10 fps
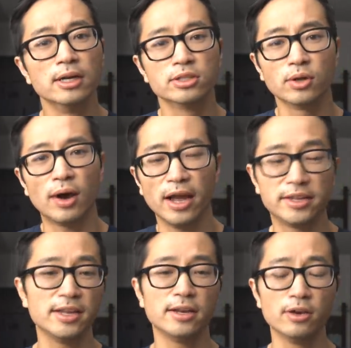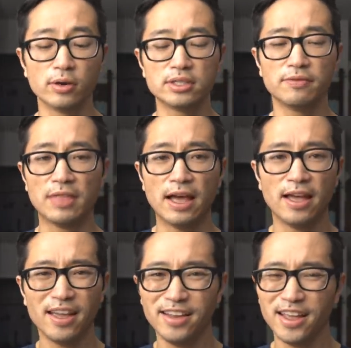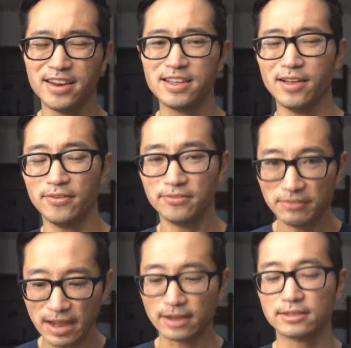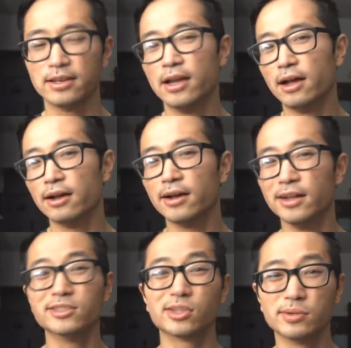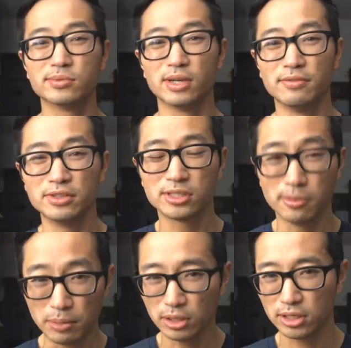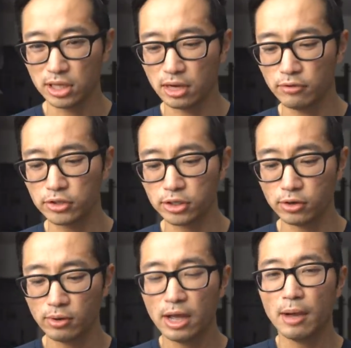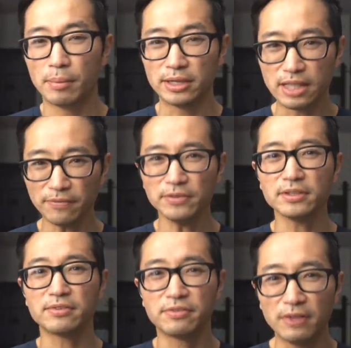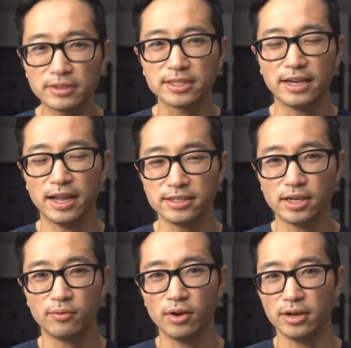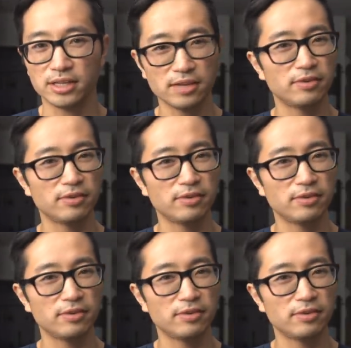So I didn't notice if that had any effect in terms of the stability of the shoe, but I definitely felt it as I run.